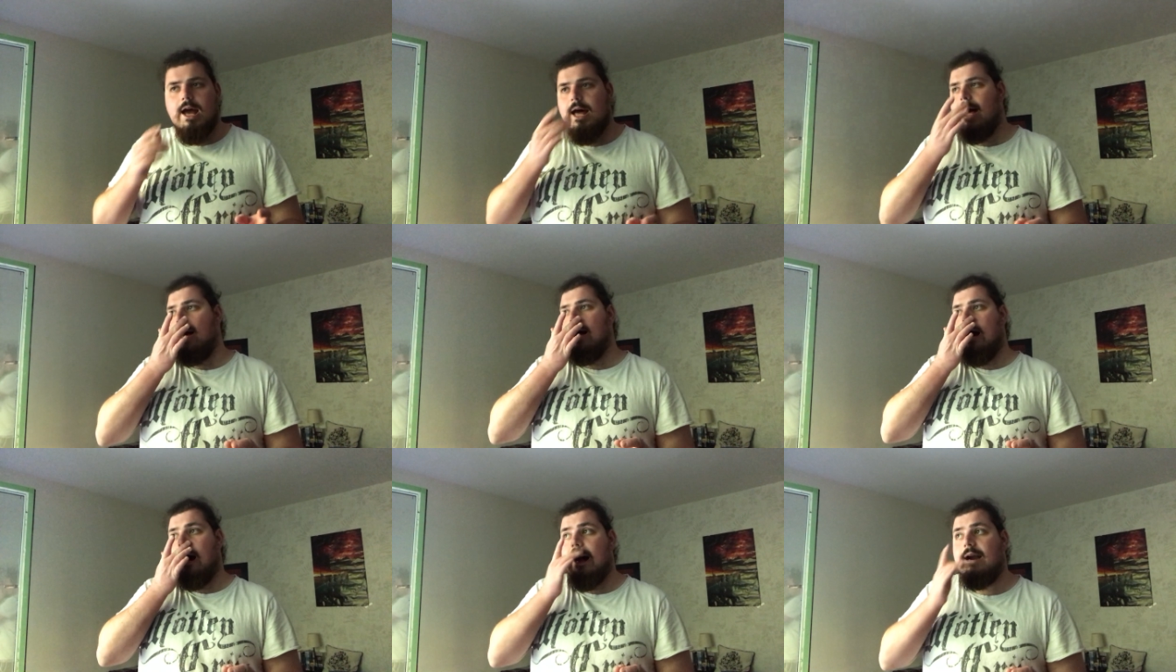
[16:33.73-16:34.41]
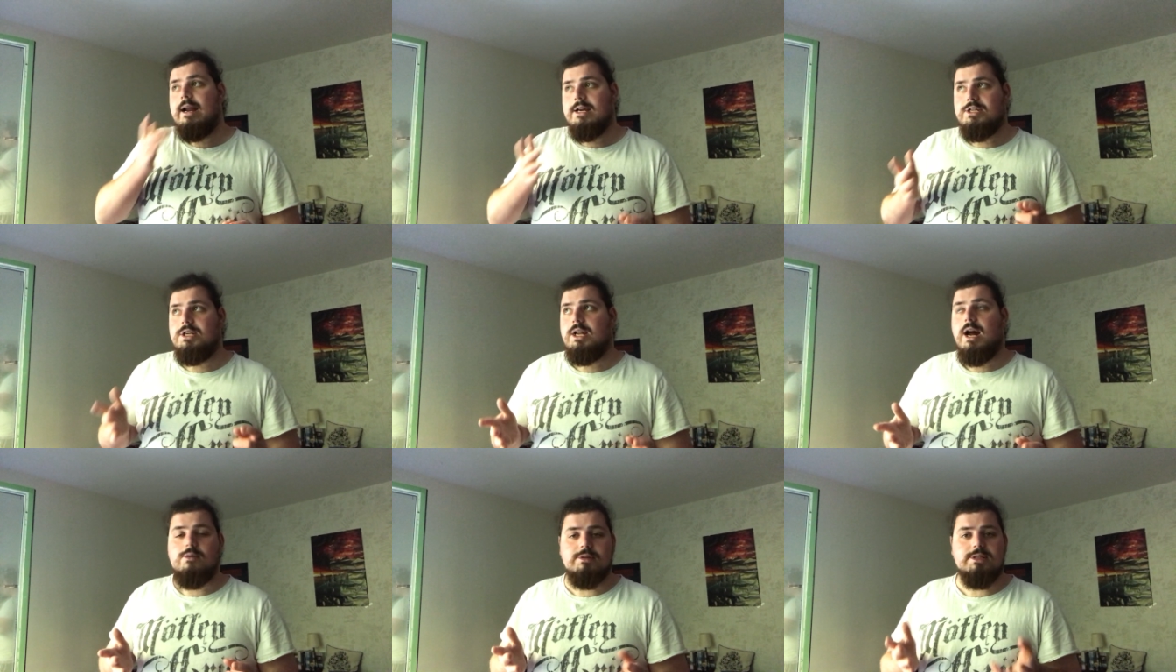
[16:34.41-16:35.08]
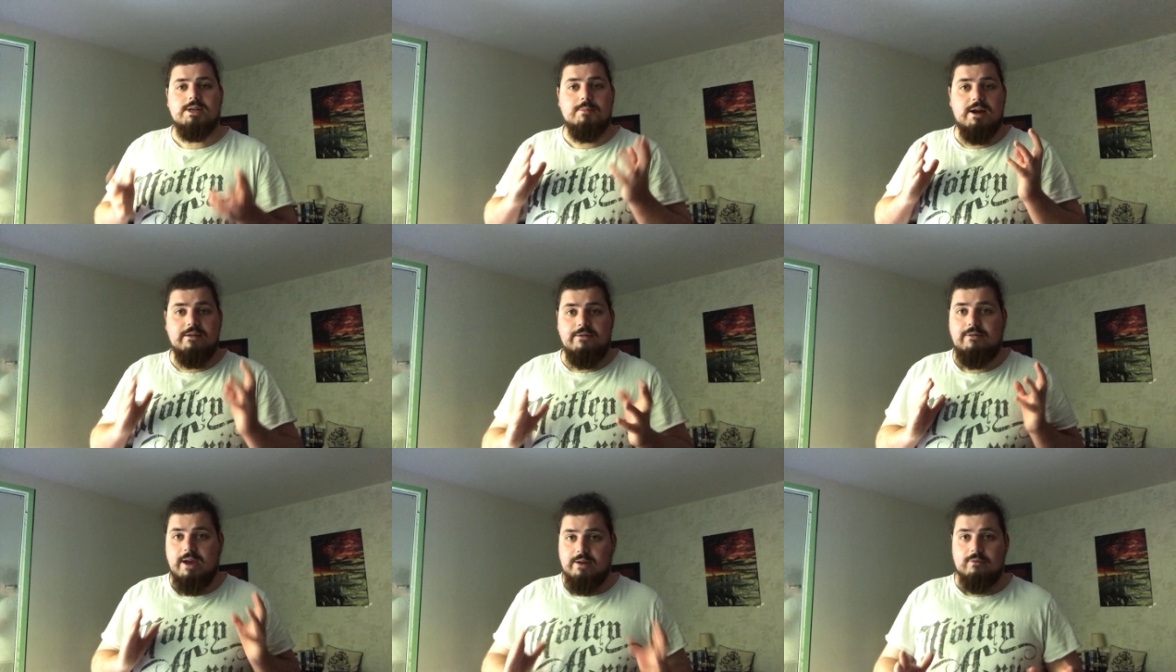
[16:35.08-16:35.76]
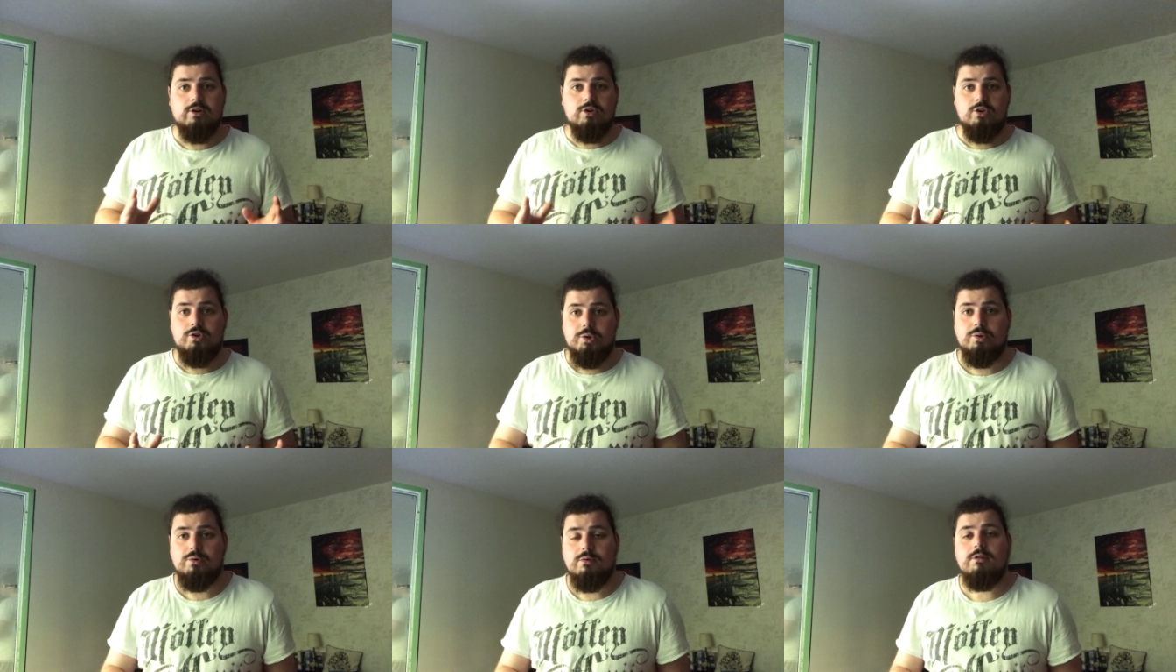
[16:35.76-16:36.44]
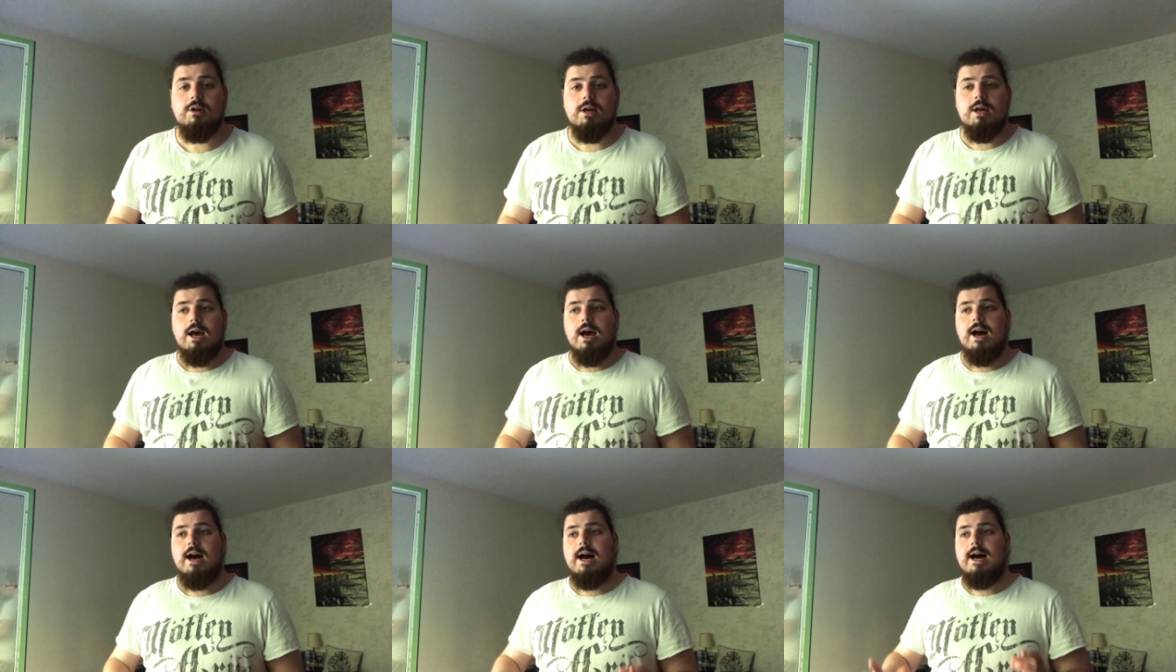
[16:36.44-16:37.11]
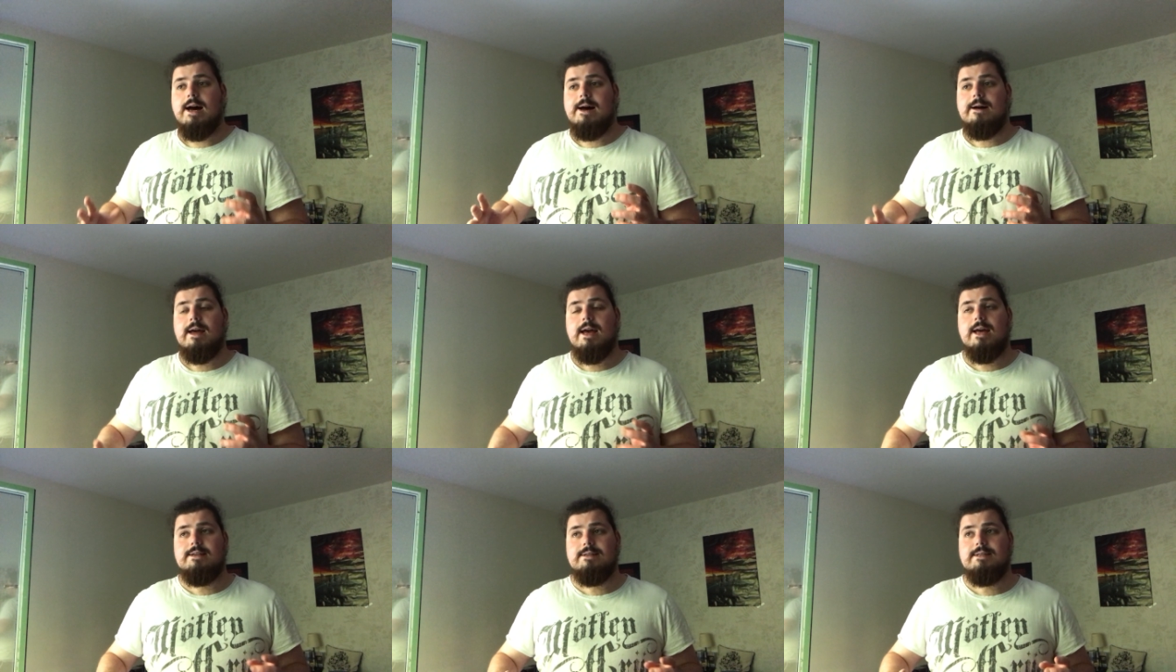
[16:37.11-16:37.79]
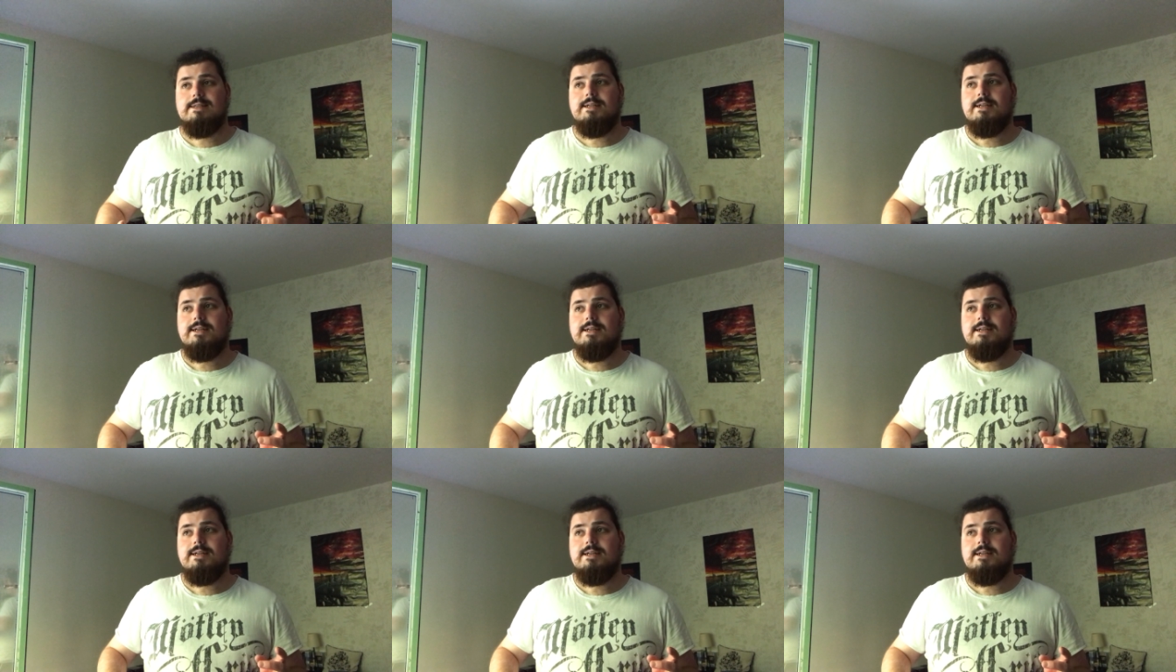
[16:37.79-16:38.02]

are actually, I would say, my favorite two, and